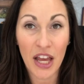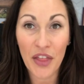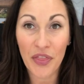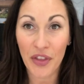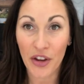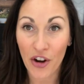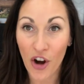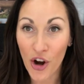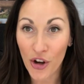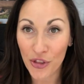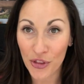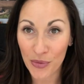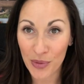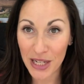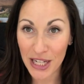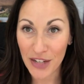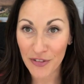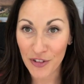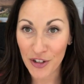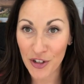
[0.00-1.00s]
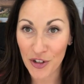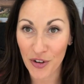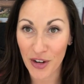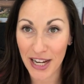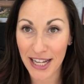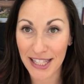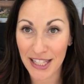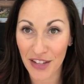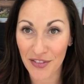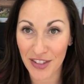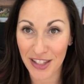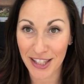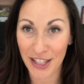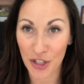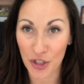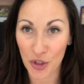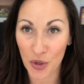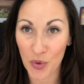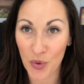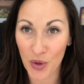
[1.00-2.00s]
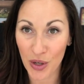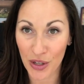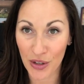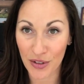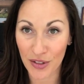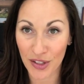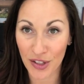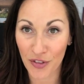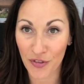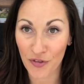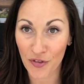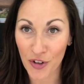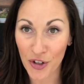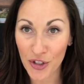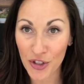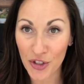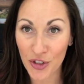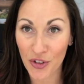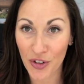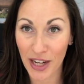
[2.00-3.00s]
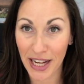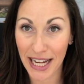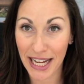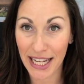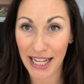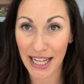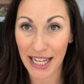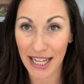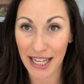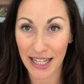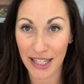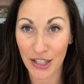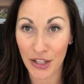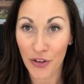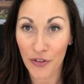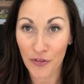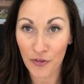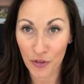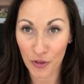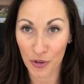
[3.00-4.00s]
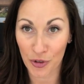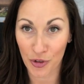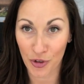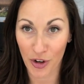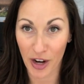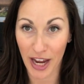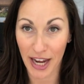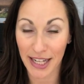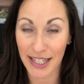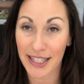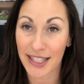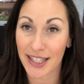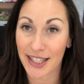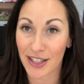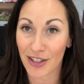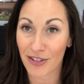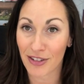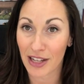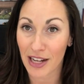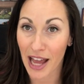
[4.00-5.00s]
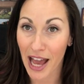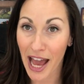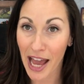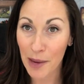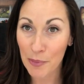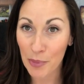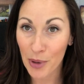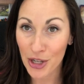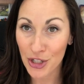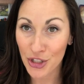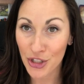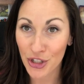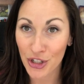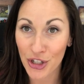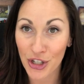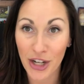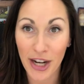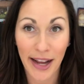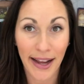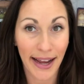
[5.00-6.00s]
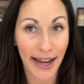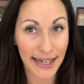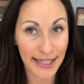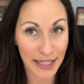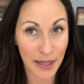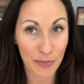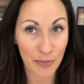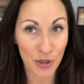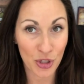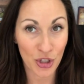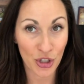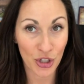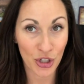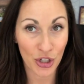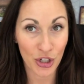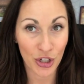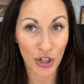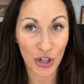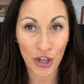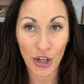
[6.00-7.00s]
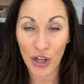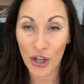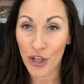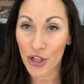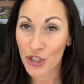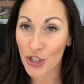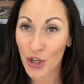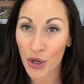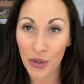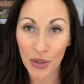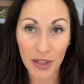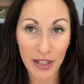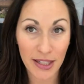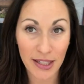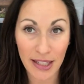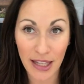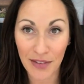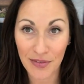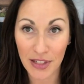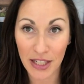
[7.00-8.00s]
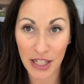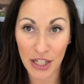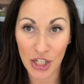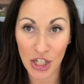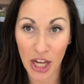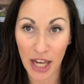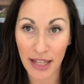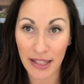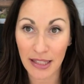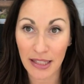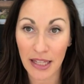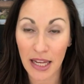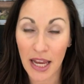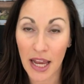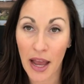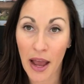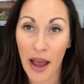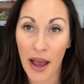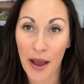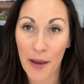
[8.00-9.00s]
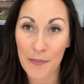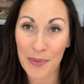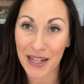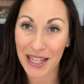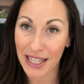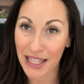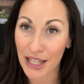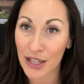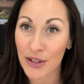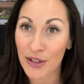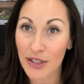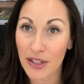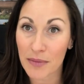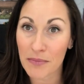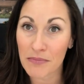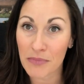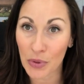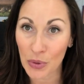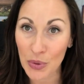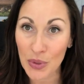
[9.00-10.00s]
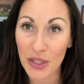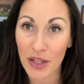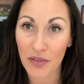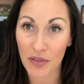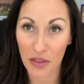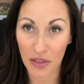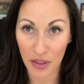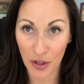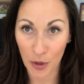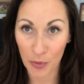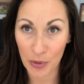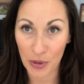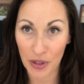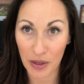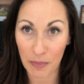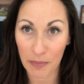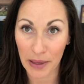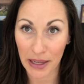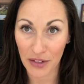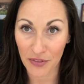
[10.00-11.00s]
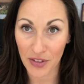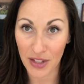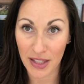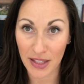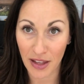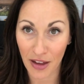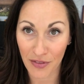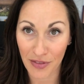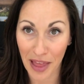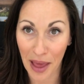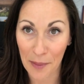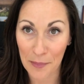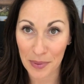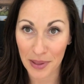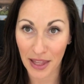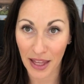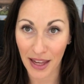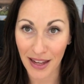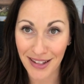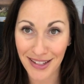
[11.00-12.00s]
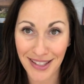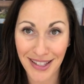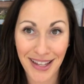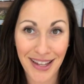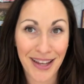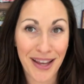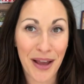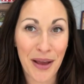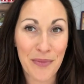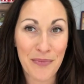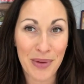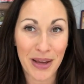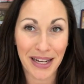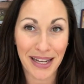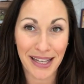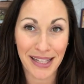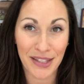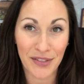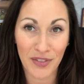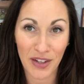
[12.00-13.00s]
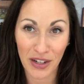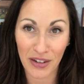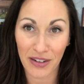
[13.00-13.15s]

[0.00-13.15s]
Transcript: There are 3 different grades of essential oils. The first grade is food grade, distilled at high pressure, high temperature, totally safe to ingest, but it kills most of the therapeutic benefits of that plant, but is